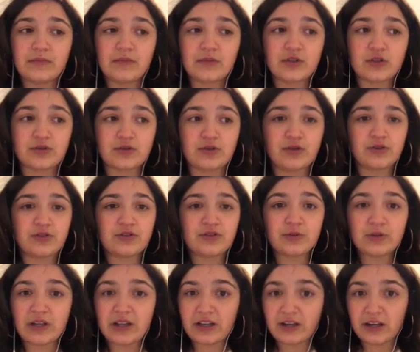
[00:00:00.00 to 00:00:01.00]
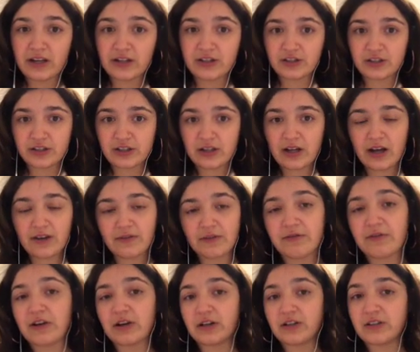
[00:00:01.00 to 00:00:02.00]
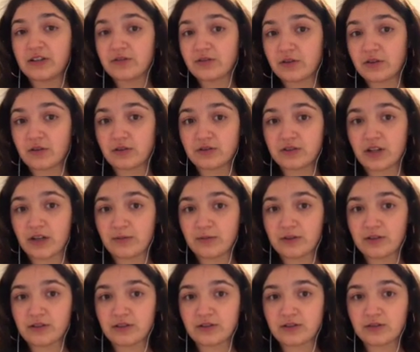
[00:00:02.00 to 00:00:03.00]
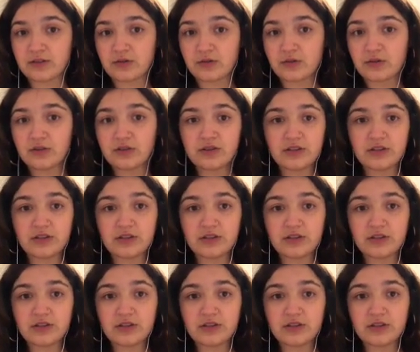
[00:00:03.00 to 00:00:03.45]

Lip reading: So students with ADHD have a very difficult time within schools,